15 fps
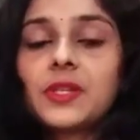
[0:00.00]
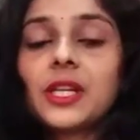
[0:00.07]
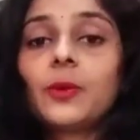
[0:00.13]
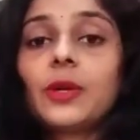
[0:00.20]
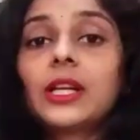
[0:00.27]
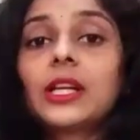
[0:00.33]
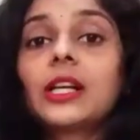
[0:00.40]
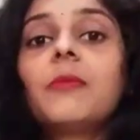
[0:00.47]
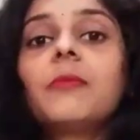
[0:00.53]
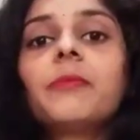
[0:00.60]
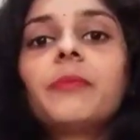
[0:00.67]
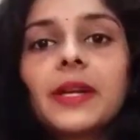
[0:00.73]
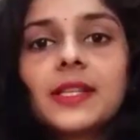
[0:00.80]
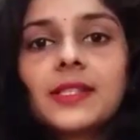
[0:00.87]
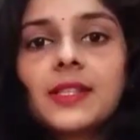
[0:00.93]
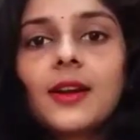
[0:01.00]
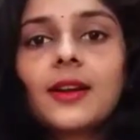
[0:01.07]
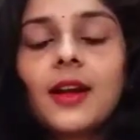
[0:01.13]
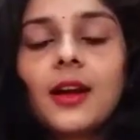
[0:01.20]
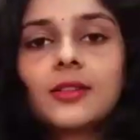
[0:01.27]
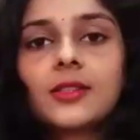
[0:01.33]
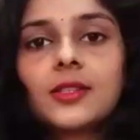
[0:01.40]
it will compress our
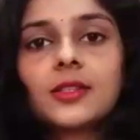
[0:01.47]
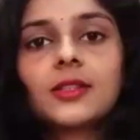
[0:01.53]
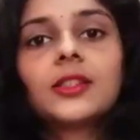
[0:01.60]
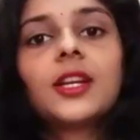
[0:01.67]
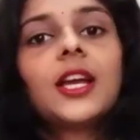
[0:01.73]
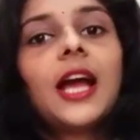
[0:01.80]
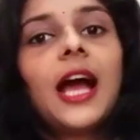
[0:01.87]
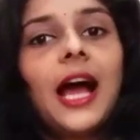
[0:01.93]
answer.